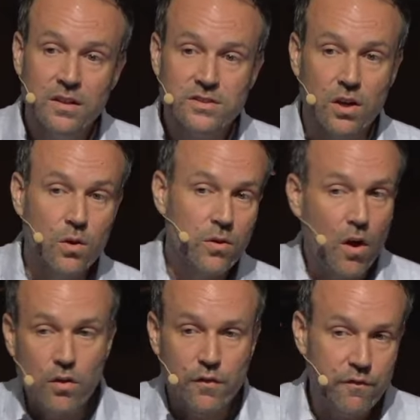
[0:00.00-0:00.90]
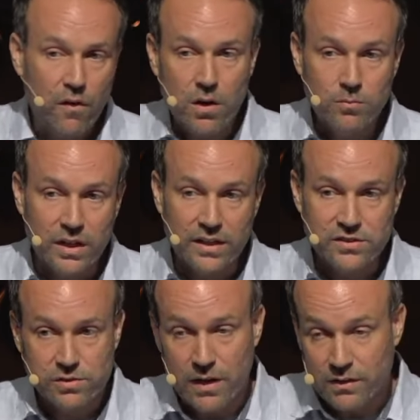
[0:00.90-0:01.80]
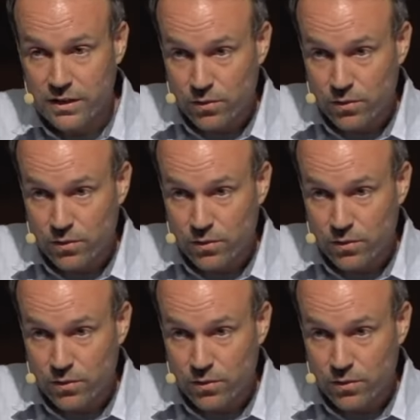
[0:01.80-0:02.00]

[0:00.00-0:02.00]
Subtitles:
to own all the farmland surrounding